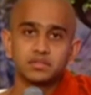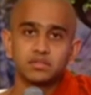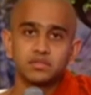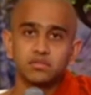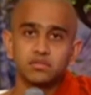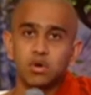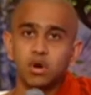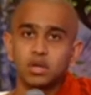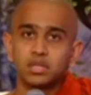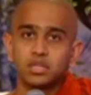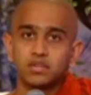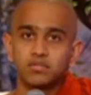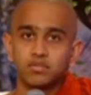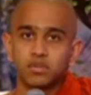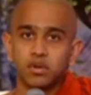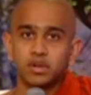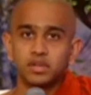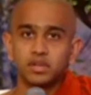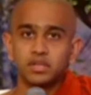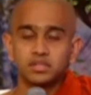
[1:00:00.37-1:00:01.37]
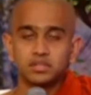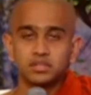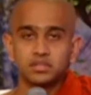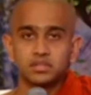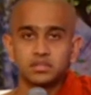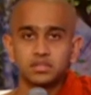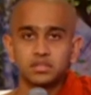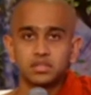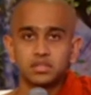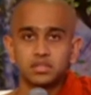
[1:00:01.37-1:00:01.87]
water flowing
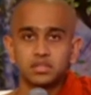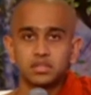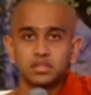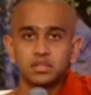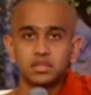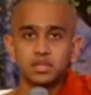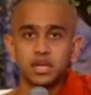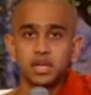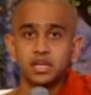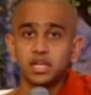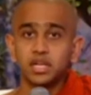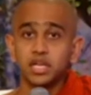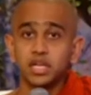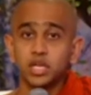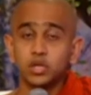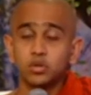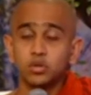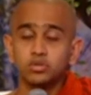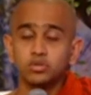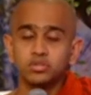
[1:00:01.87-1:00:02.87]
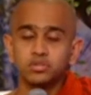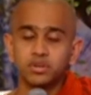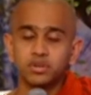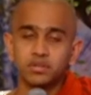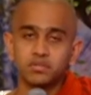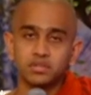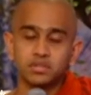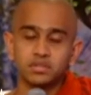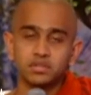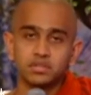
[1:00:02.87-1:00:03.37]
in a huge
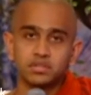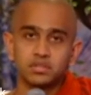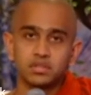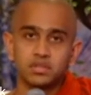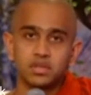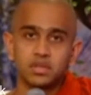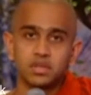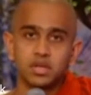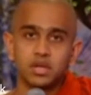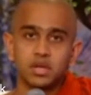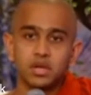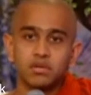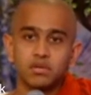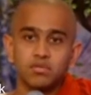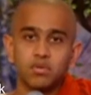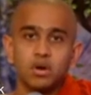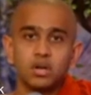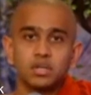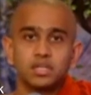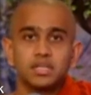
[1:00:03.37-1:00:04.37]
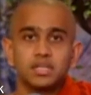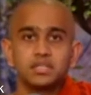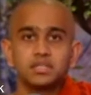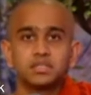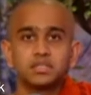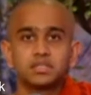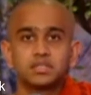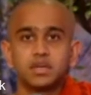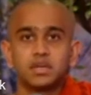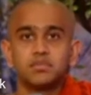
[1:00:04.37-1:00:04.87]
river. Water is
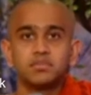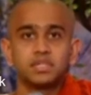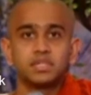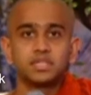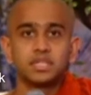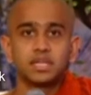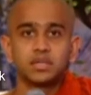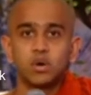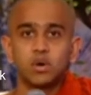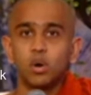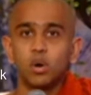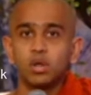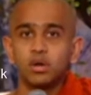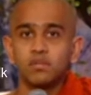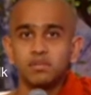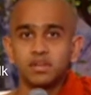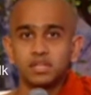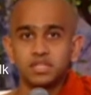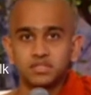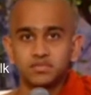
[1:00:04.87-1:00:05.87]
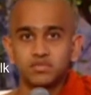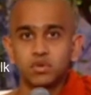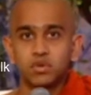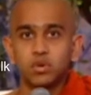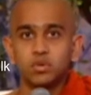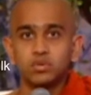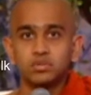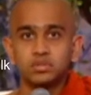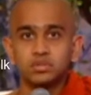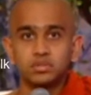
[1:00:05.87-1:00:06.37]
something that always
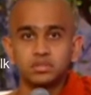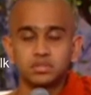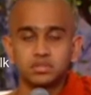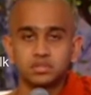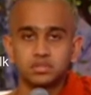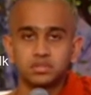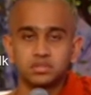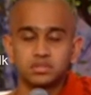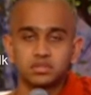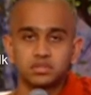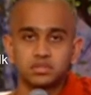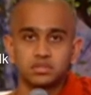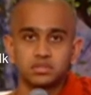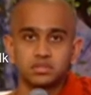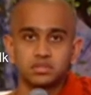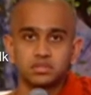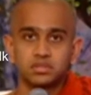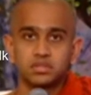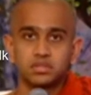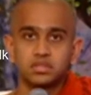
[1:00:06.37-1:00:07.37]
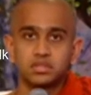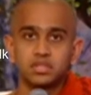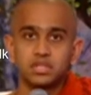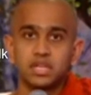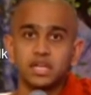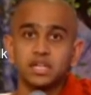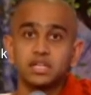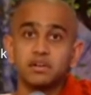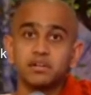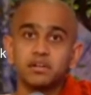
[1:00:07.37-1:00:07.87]
flows
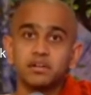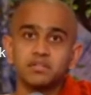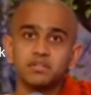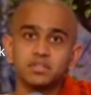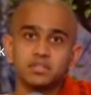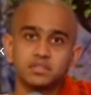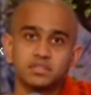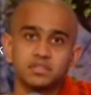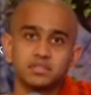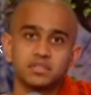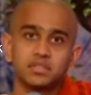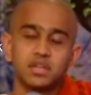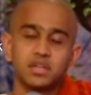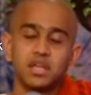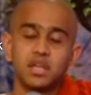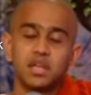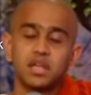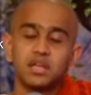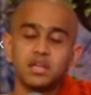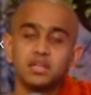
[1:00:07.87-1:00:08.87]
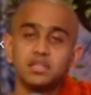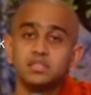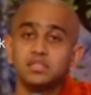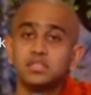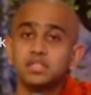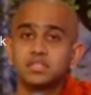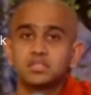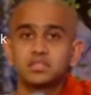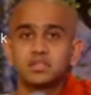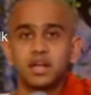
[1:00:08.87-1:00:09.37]
in a river.
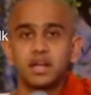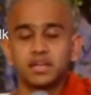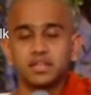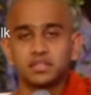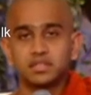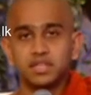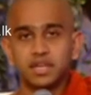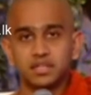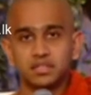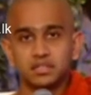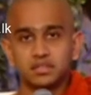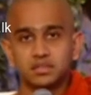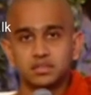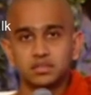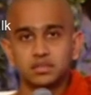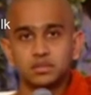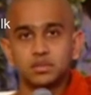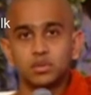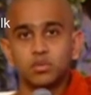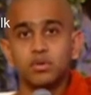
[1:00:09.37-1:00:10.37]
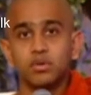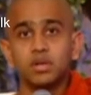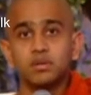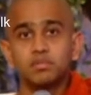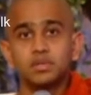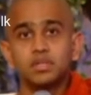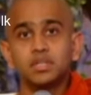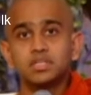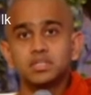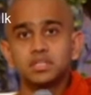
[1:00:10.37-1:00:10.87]
Just like that, when a
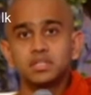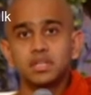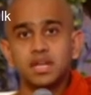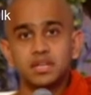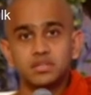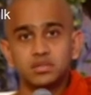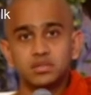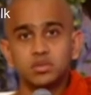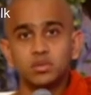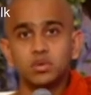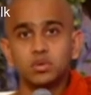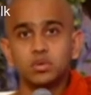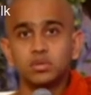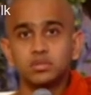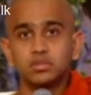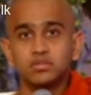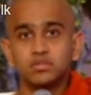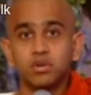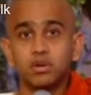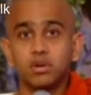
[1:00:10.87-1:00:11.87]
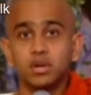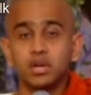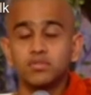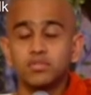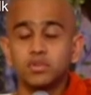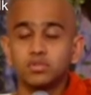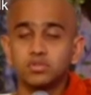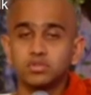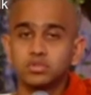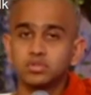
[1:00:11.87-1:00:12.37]
person has gone for
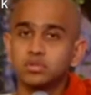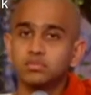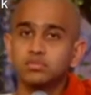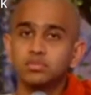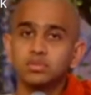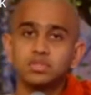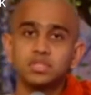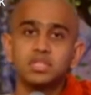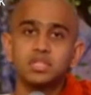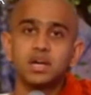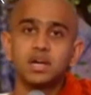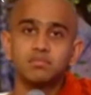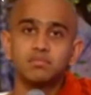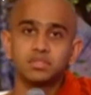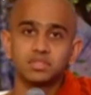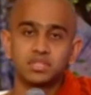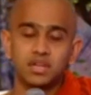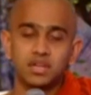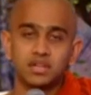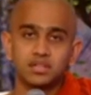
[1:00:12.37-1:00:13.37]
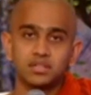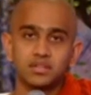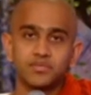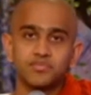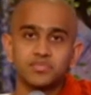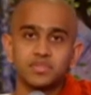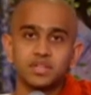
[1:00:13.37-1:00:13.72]
refuge to Buddha Dhamma Sangha,